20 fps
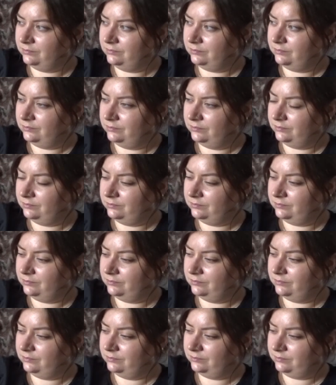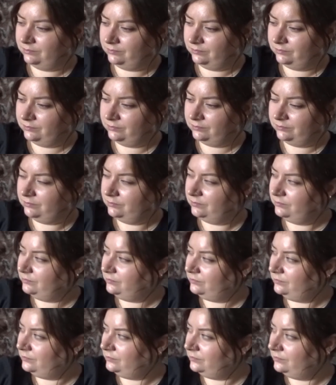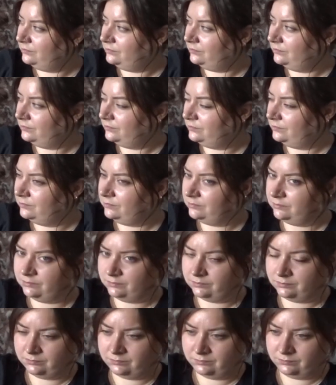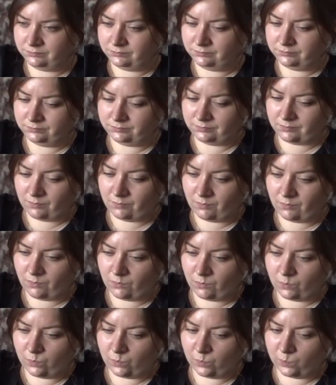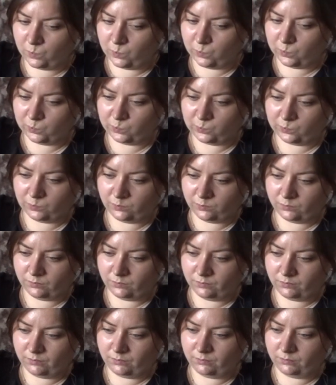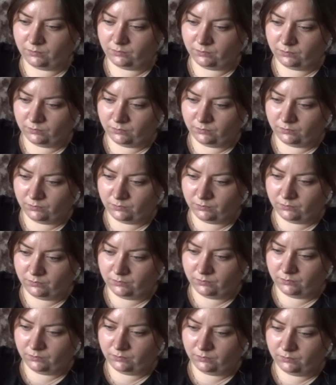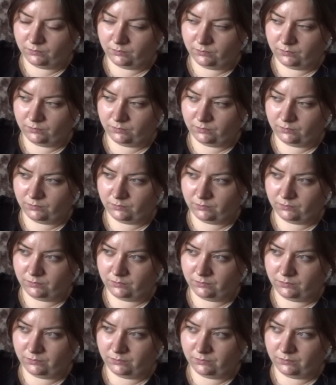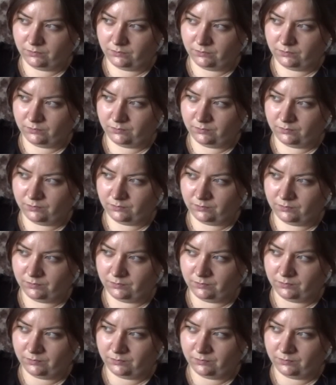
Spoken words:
(silent)